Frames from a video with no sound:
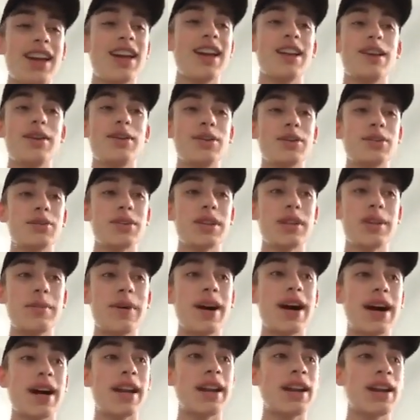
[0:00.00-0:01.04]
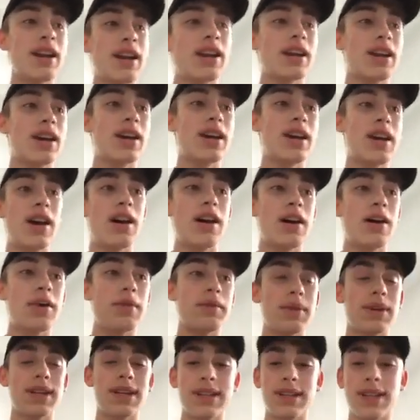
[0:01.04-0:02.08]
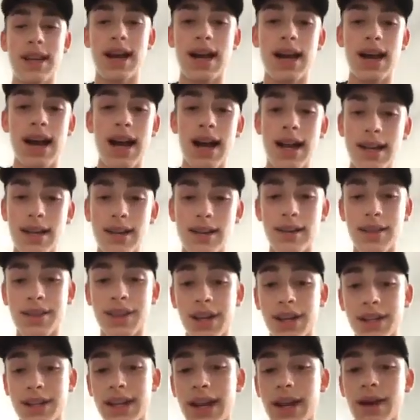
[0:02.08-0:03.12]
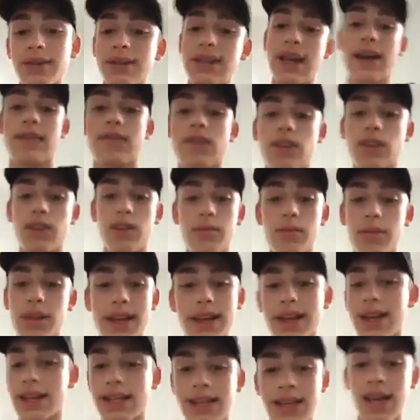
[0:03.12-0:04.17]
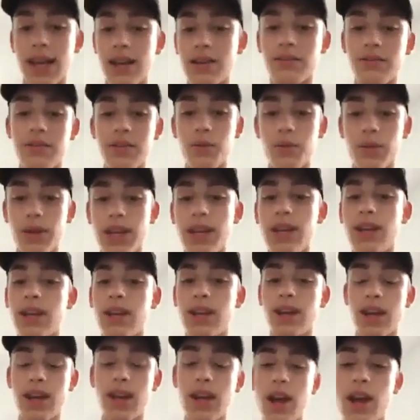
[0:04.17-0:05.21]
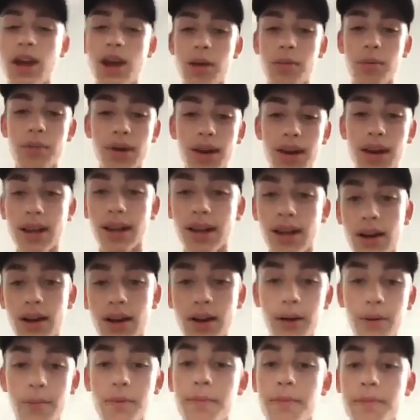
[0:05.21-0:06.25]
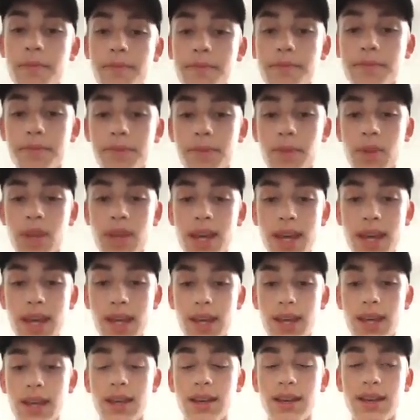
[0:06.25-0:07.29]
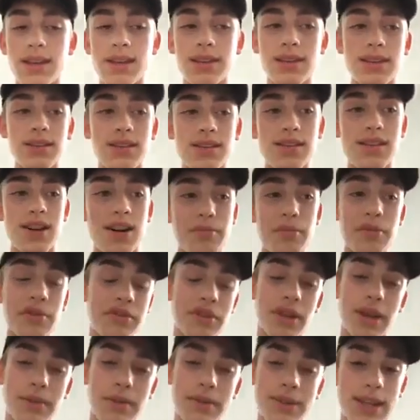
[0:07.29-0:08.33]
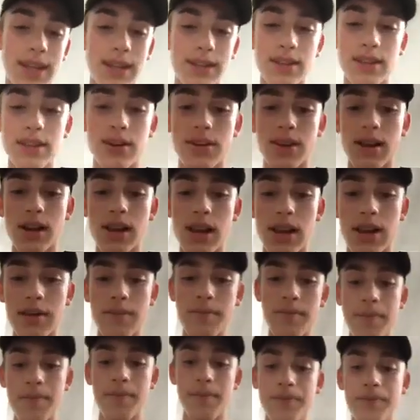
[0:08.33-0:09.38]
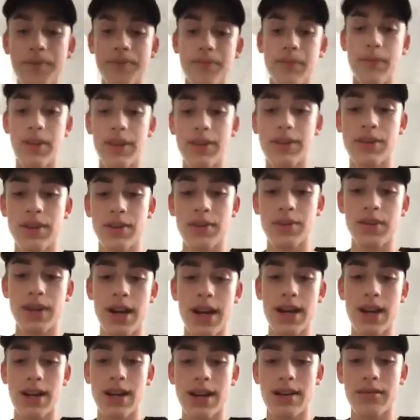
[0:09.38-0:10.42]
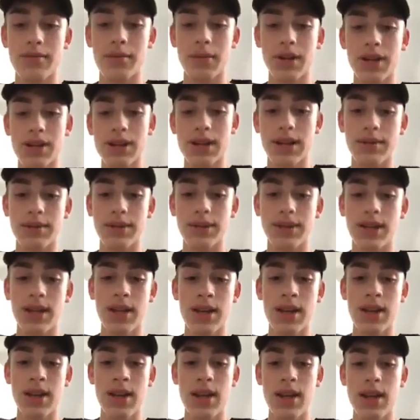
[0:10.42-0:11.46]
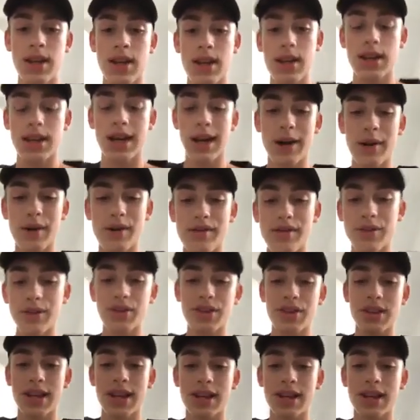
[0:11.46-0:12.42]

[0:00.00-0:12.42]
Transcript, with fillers: It was really bad because um, I thought that I was having them like at the end of the week, but um, they got moved up because I had to go to LA so I didn't have much time to study. I would have usually